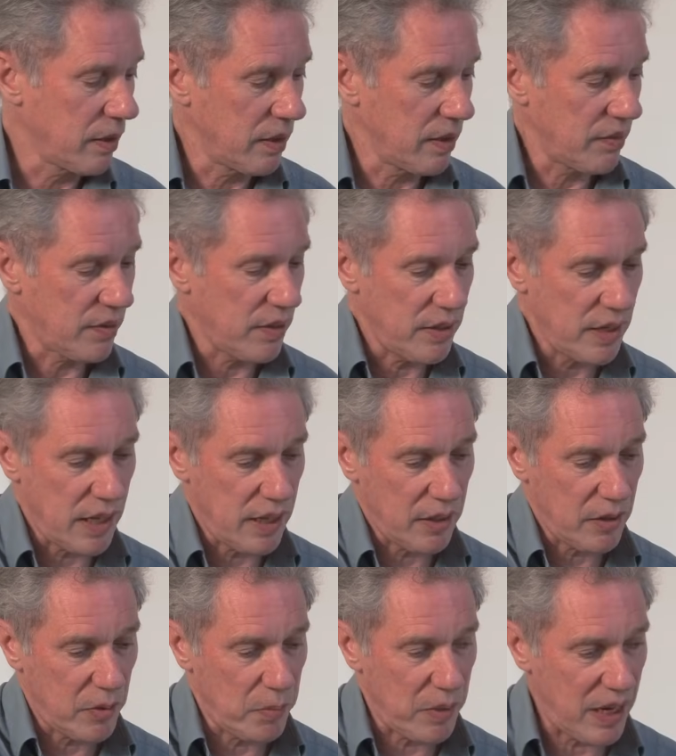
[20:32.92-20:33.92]
It's
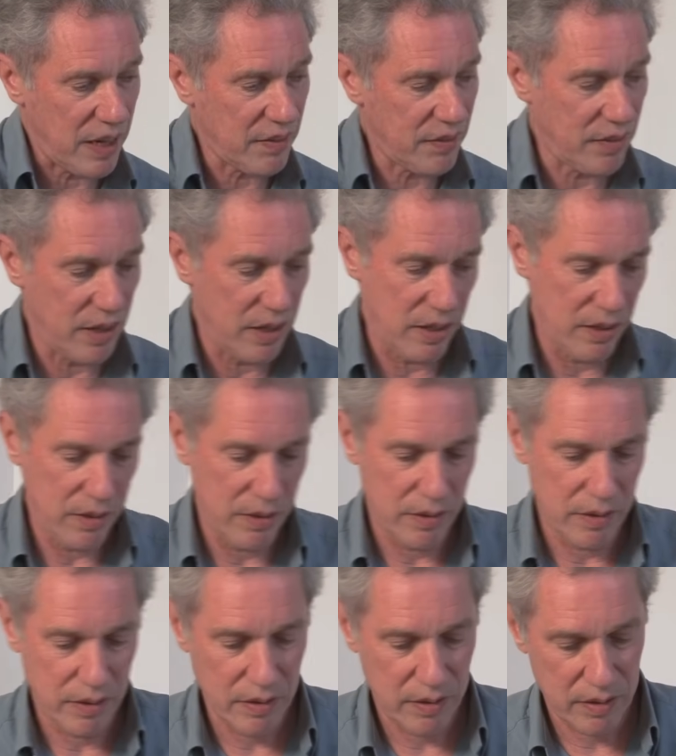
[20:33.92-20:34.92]
another Kubasta.
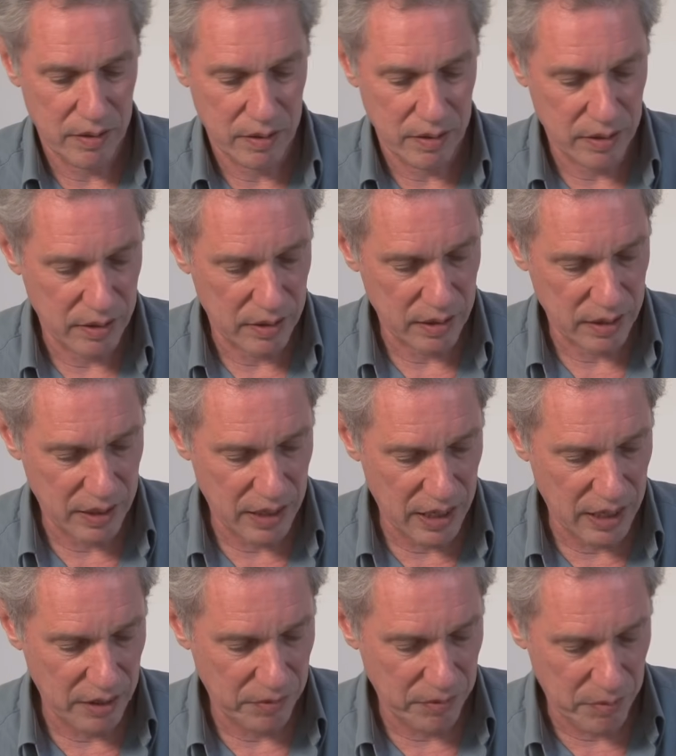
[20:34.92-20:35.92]

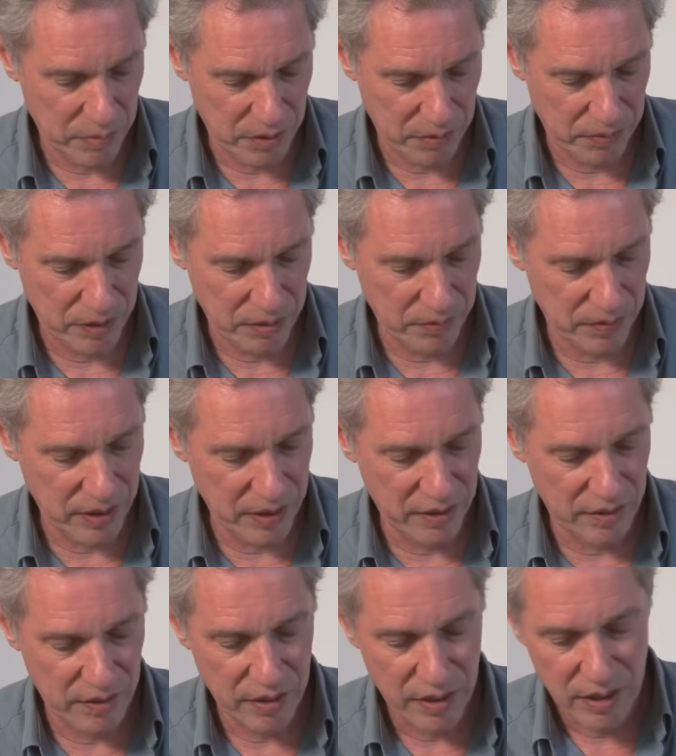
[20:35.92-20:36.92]
Again, it's from the
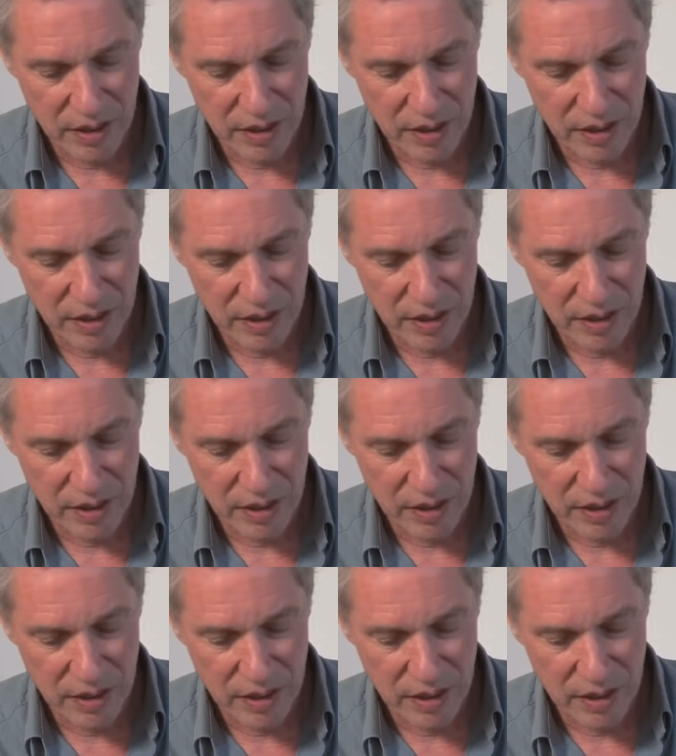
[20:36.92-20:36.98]
50s.